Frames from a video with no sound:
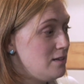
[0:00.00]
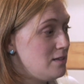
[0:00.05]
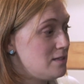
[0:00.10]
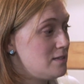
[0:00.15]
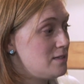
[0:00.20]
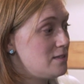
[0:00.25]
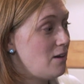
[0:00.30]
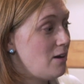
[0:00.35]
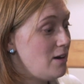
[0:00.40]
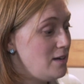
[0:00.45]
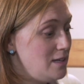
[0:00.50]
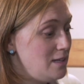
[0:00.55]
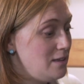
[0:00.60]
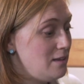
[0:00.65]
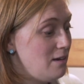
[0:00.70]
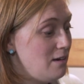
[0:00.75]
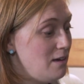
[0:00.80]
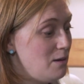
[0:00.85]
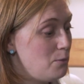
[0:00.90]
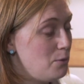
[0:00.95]

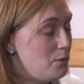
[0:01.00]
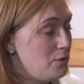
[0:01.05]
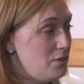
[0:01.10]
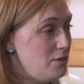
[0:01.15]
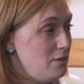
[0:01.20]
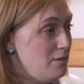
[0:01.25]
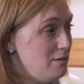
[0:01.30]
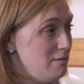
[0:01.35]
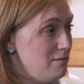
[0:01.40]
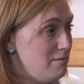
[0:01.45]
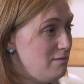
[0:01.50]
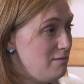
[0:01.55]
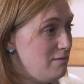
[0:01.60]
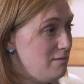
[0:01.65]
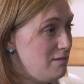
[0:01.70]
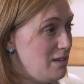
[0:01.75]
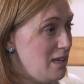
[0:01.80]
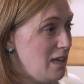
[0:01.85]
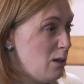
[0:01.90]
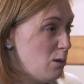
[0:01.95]
decided that it wasn't
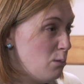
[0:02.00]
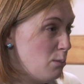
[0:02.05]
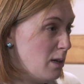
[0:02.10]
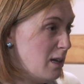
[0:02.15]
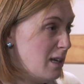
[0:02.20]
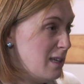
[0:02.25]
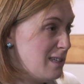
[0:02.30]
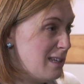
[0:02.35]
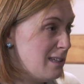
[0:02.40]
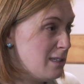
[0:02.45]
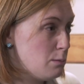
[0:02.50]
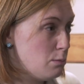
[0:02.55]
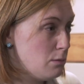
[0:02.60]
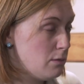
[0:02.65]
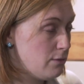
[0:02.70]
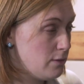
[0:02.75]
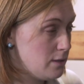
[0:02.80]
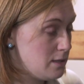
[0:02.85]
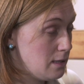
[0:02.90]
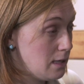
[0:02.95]
economically
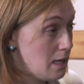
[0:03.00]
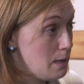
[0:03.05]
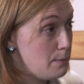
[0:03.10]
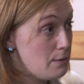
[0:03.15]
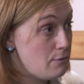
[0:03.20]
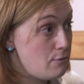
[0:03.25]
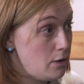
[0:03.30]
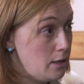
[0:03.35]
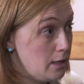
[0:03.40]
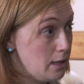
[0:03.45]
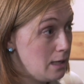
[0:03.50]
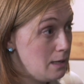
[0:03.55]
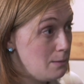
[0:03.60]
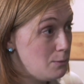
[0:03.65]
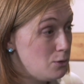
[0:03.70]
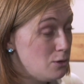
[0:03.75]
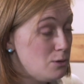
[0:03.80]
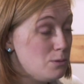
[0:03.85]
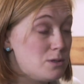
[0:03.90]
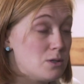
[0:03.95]
sensible for us to keep it running
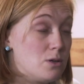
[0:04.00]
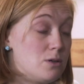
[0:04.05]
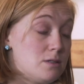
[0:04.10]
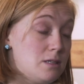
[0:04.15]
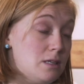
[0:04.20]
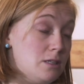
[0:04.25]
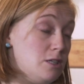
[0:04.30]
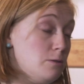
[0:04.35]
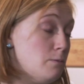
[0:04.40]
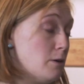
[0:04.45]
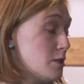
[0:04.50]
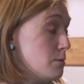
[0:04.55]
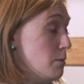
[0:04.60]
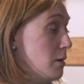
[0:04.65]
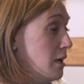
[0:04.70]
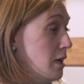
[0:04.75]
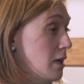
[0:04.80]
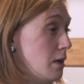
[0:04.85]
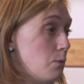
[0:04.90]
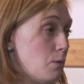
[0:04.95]
anymore. It was costing too much
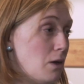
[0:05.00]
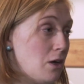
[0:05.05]
money.